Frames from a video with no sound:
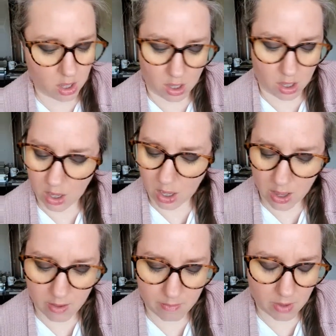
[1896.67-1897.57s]

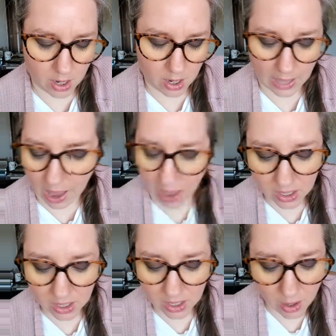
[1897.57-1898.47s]

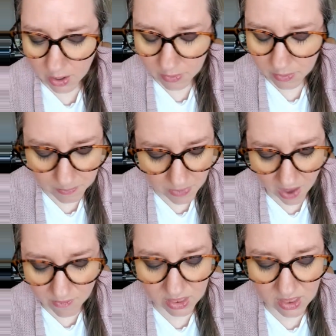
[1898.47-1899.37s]
counting
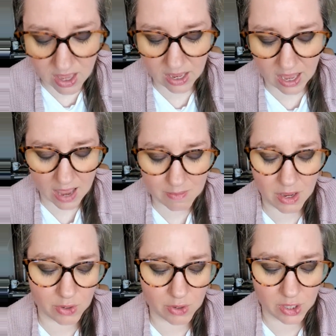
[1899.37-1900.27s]
everything and being
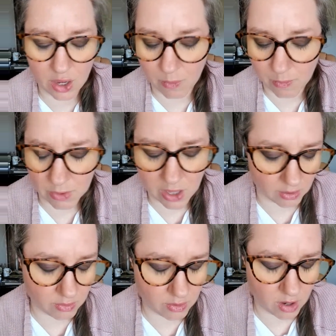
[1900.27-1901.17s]
really like
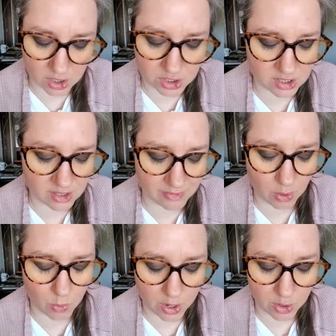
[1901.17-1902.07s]
conscious of like
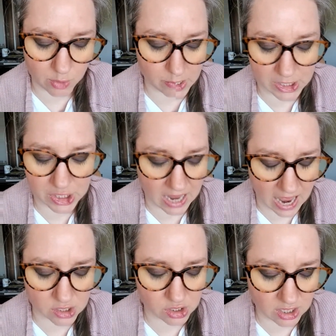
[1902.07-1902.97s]
what your budget
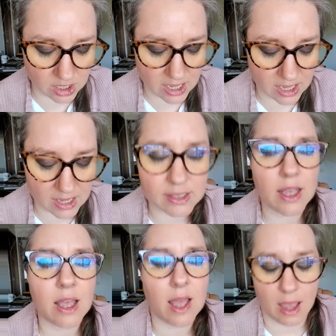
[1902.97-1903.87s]
actually is.
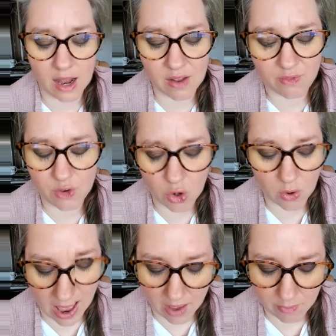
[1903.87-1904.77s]
And if you don't
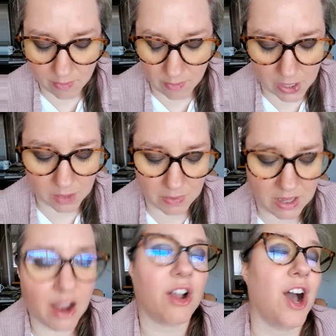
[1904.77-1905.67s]
have a budget, be
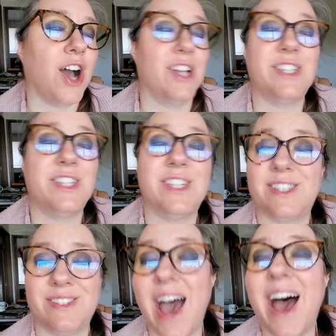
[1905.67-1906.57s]
conscious of
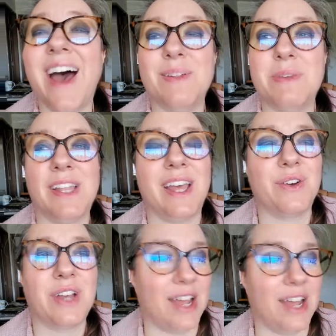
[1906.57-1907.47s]
that. Be like, okay,
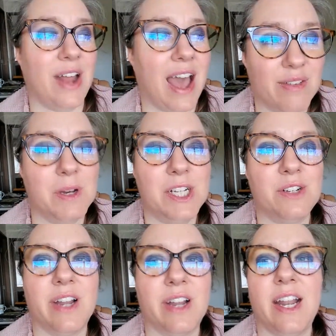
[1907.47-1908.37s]
I don't have a budget
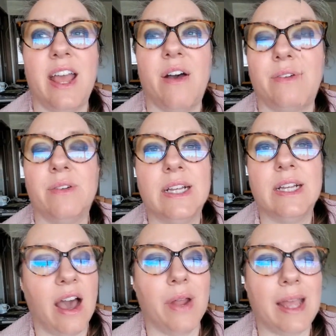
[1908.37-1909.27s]
right now.
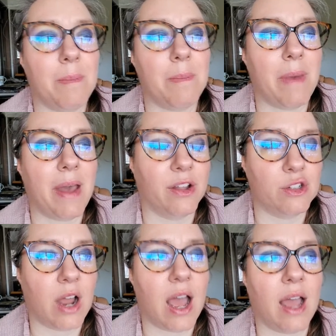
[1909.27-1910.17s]
How do I get back on
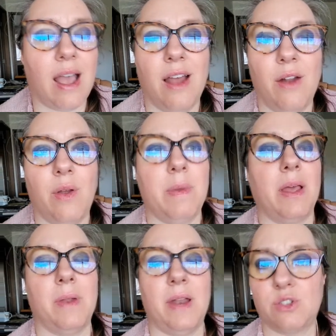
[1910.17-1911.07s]
track? How do I pick up
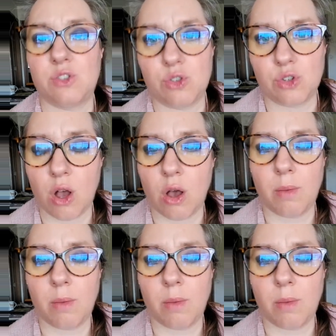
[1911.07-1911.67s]
an extra job?